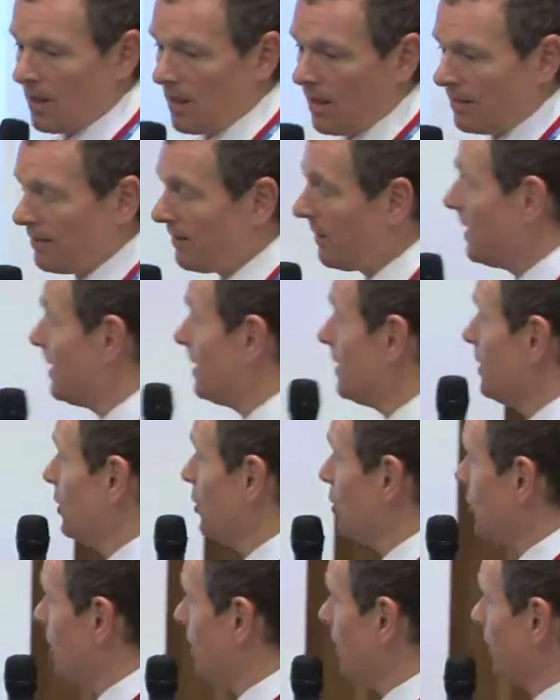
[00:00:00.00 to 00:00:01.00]
And so this is a
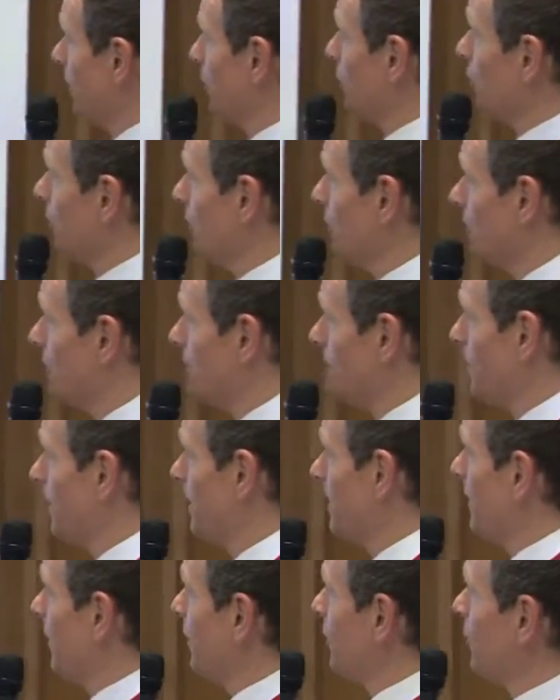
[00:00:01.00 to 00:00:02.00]
chart that shows some of the
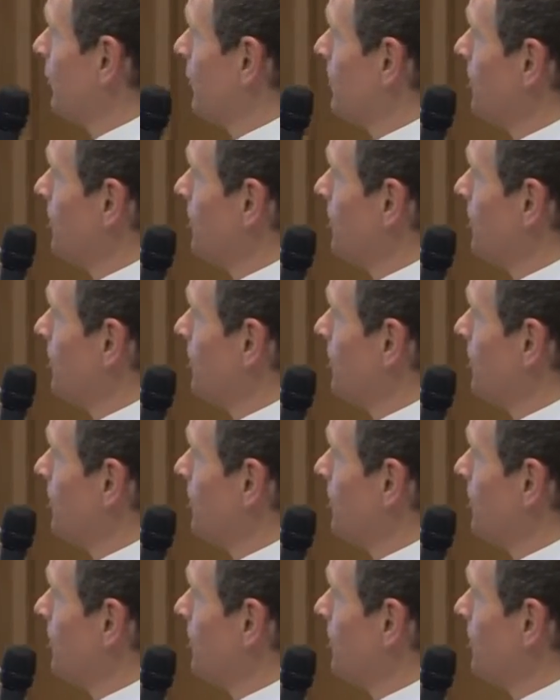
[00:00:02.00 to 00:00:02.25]
secondary